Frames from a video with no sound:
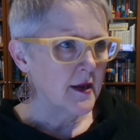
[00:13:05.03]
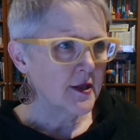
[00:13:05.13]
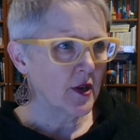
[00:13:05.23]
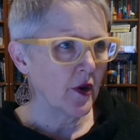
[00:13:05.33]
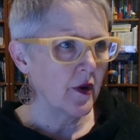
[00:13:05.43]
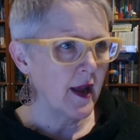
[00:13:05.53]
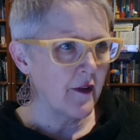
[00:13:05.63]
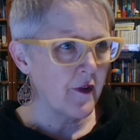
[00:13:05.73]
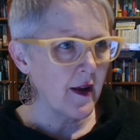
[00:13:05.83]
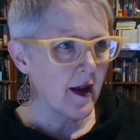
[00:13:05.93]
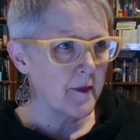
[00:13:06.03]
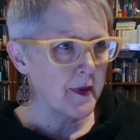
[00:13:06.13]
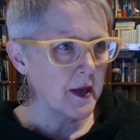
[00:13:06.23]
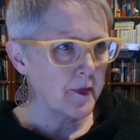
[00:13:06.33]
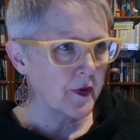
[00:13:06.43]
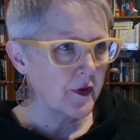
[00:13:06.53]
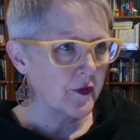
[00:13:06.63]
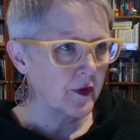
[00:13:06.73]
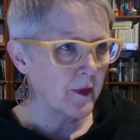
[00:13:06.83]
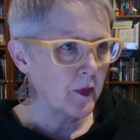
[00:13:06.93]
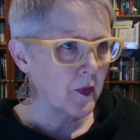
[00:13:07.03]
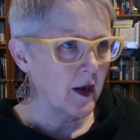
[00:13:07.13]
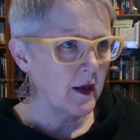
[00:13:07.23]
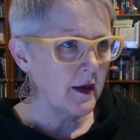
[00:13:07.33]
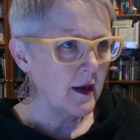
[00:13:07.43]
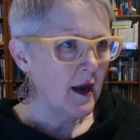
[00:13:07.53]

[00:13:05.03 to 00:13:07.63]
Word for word: So, FIRB approval number one,